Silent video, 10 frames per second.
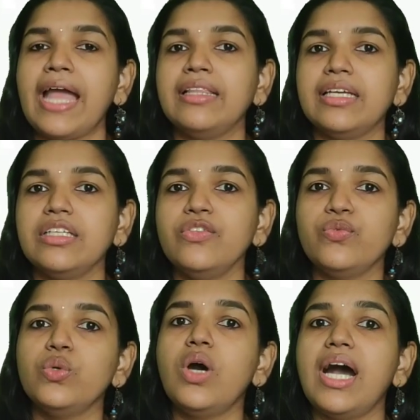And there
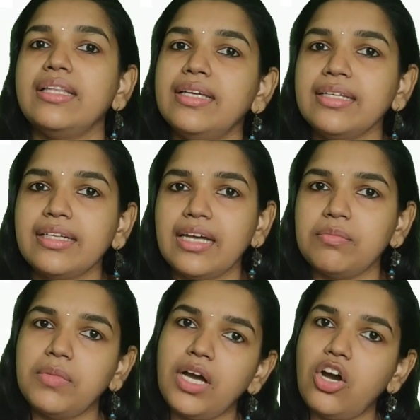is no other
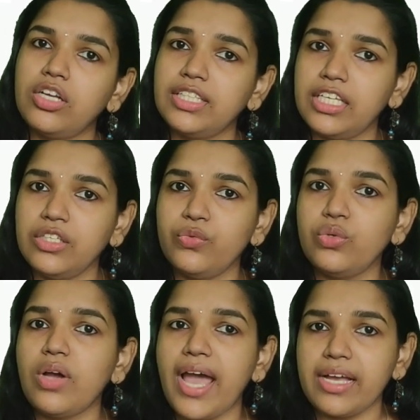karma or there is
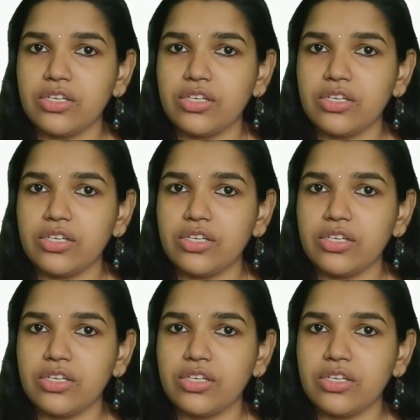no